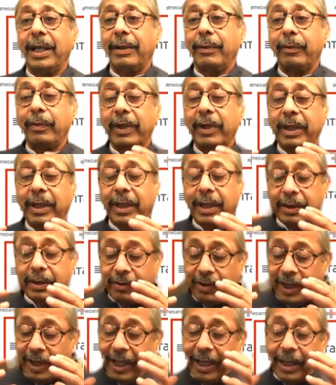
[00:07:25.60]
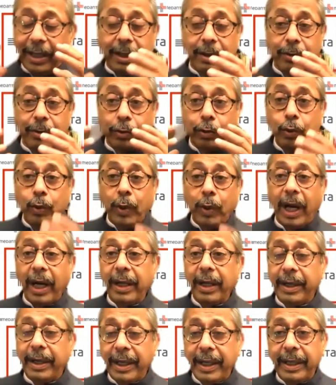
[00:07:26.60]
We trained
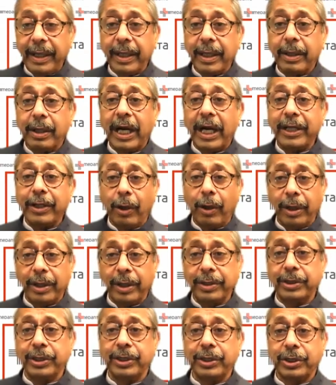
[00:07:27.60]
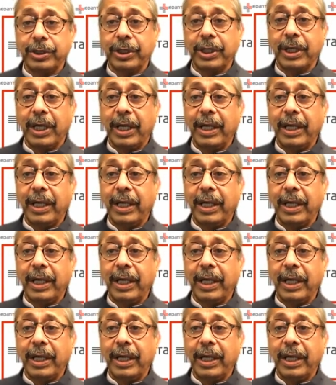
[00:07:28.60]
200 cardiologists,